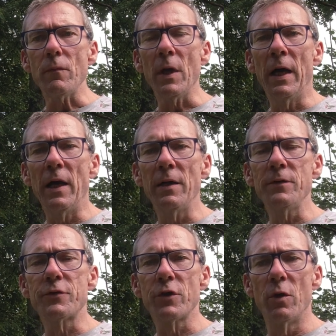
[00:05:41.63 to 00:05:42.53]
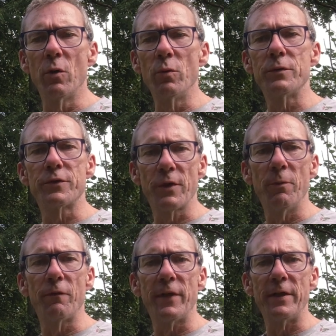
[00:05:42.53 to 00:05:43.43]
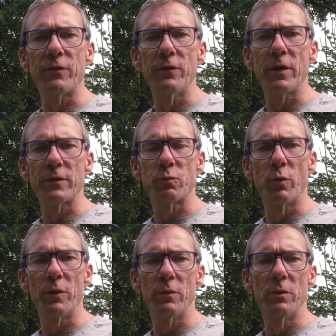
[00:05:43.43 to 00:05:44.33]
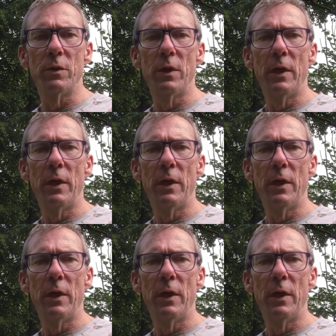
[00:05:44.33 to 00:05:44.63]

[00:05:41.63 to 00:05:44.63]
And so some of these nuts will